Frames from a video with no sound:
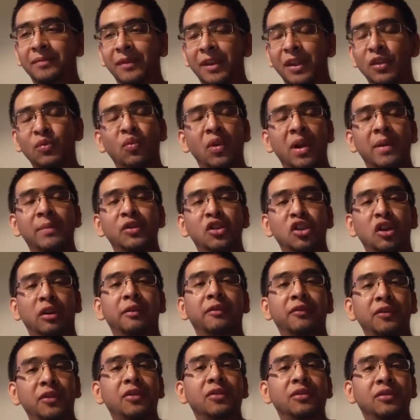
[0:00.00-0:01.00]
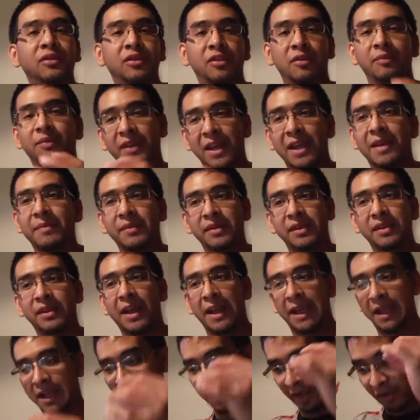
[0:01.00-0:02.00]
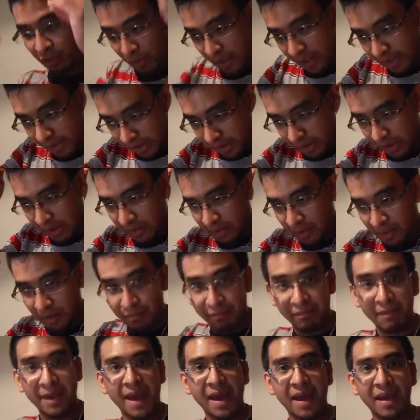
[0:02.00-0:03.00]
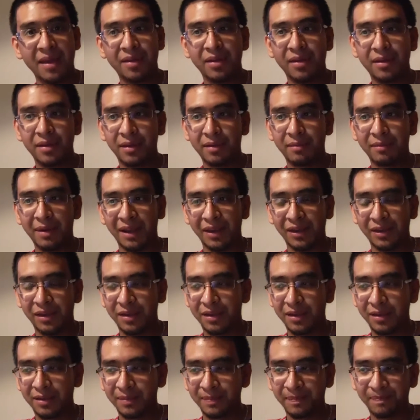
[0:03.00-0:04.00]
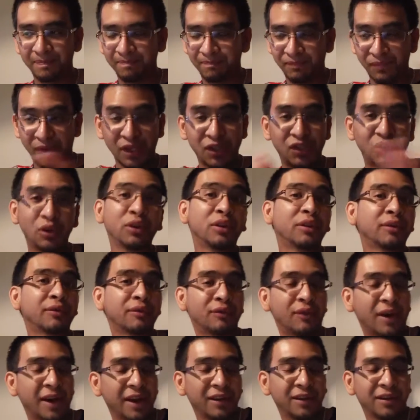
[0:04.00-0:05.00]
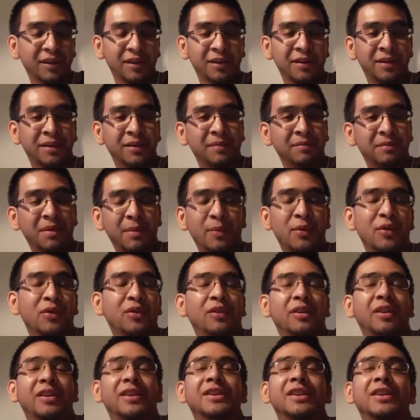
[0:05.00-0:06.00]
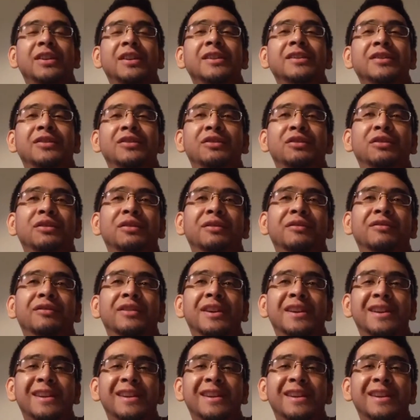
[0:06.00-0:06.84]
That's why I'm short fused sometimes. I get crazy, mad, but that's YouTube, right? people do crazy things on YouTube.